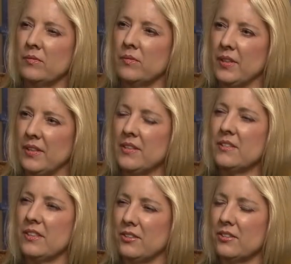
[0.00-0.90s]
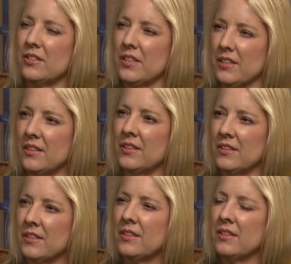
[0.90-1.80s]
right coalition,
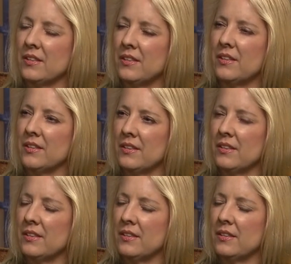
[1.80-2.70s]
and they have a